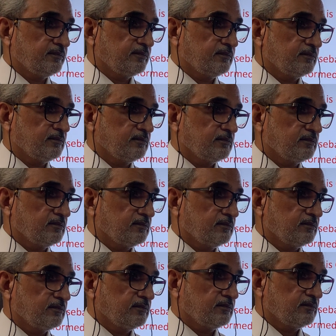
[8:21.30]

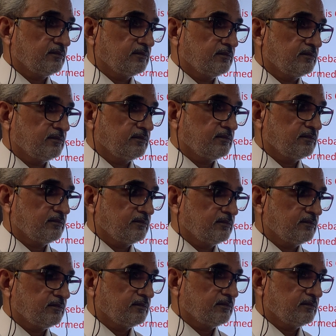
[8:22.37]
Nothing is said.